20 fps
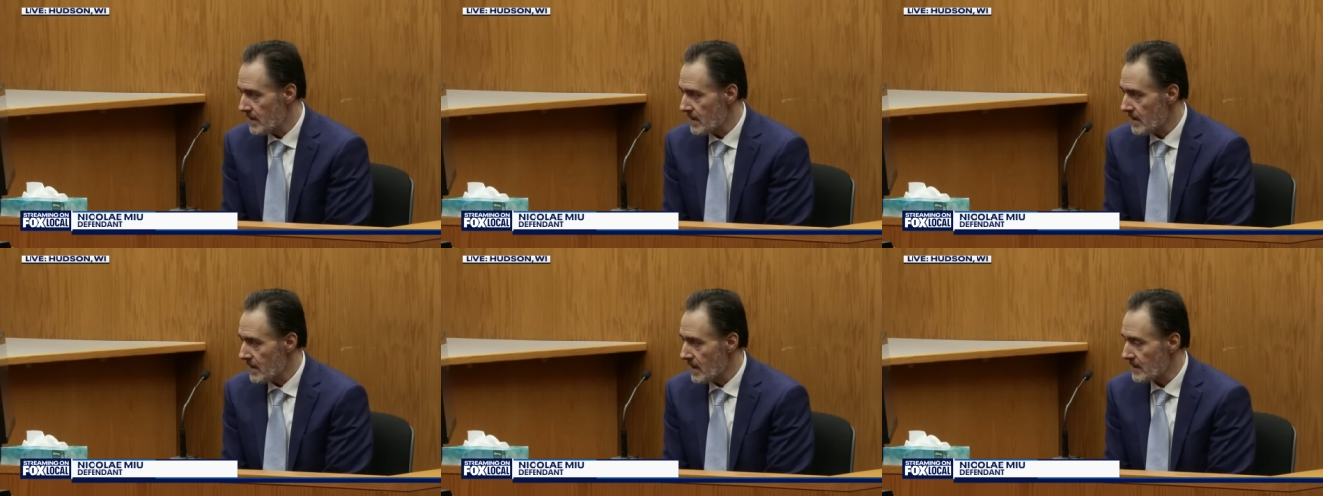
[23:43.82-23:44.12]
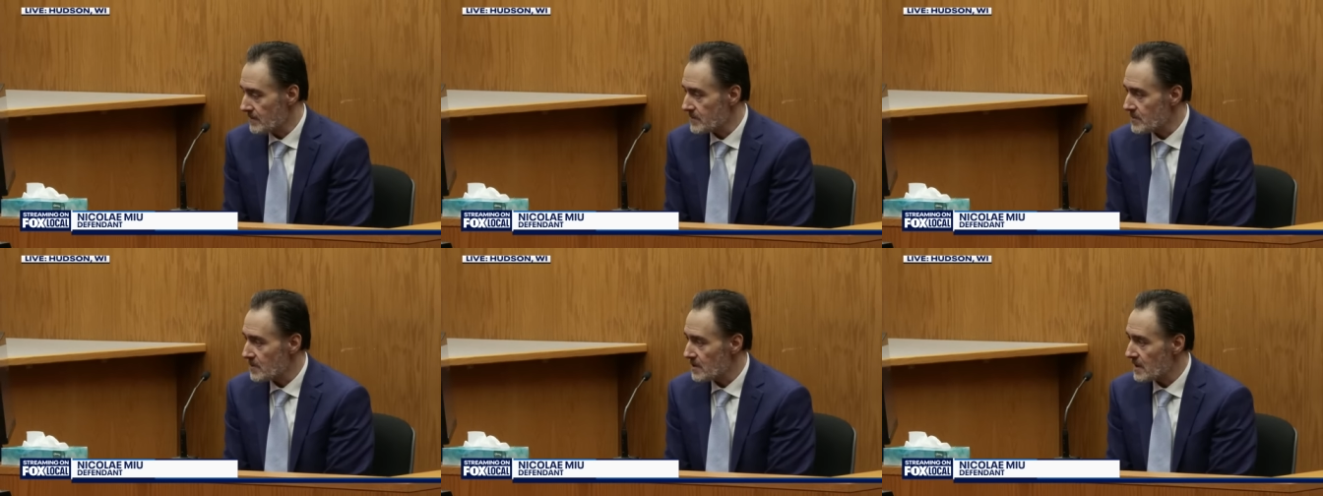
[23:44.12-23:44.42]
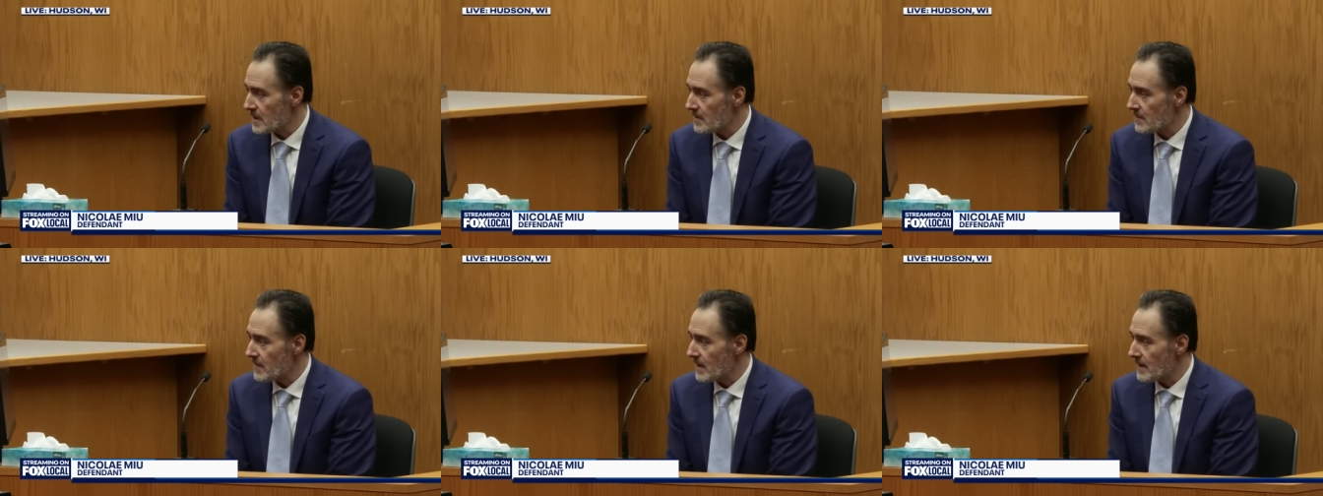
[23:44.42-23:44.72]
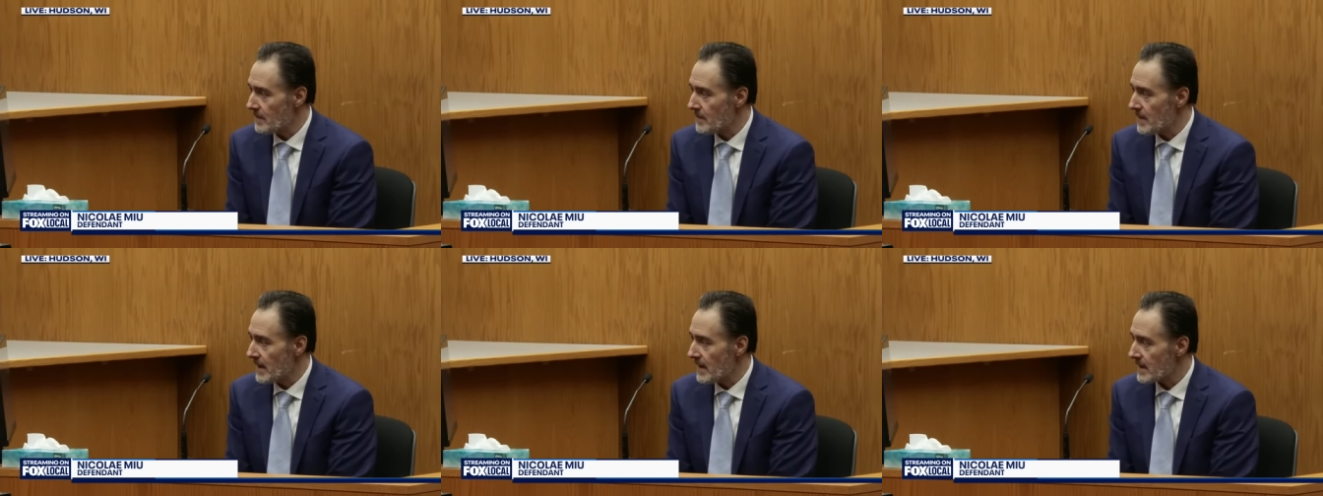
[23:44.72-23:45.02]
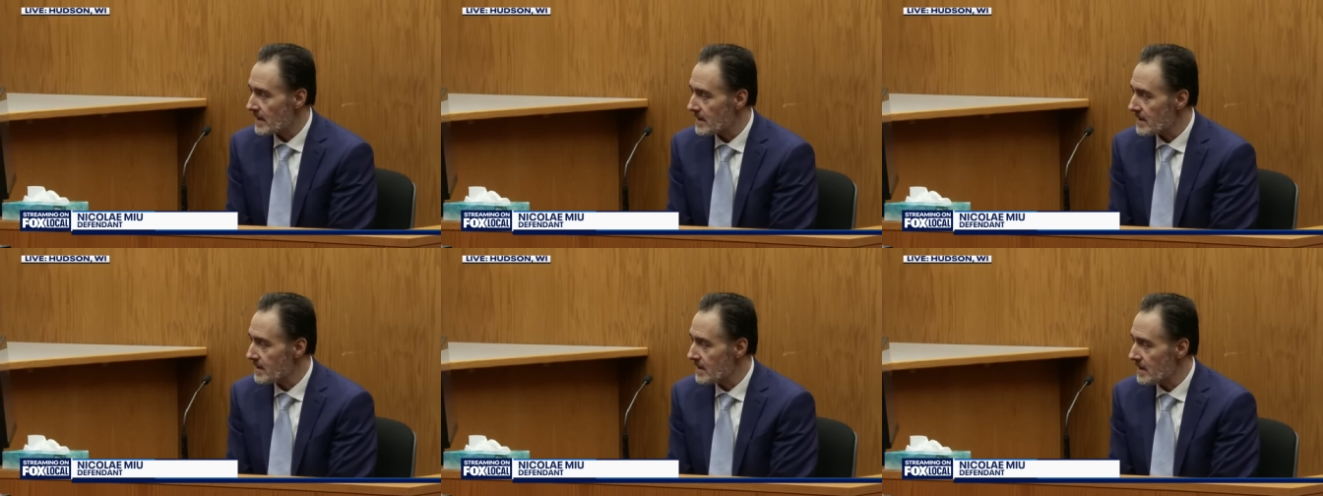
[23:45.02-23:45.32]
I'm turning my
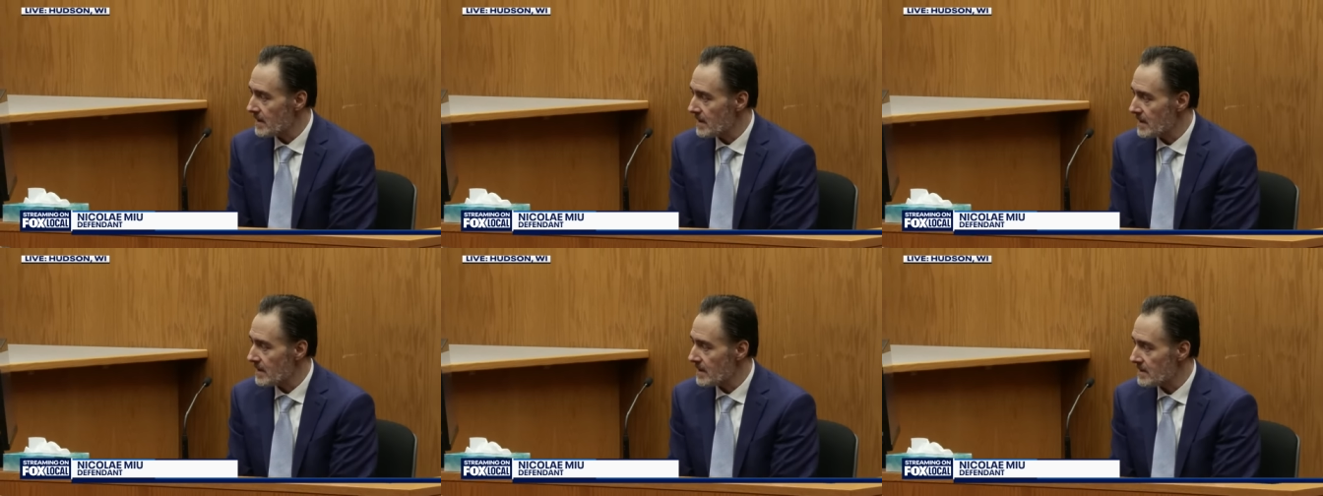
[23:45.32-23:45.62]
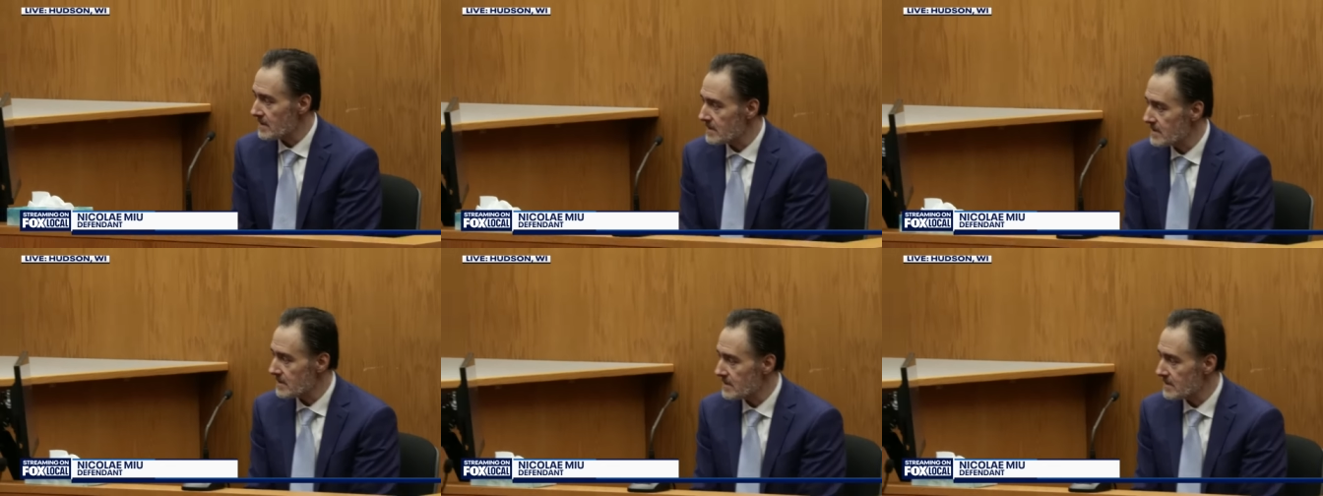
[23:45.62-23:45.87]
back uh,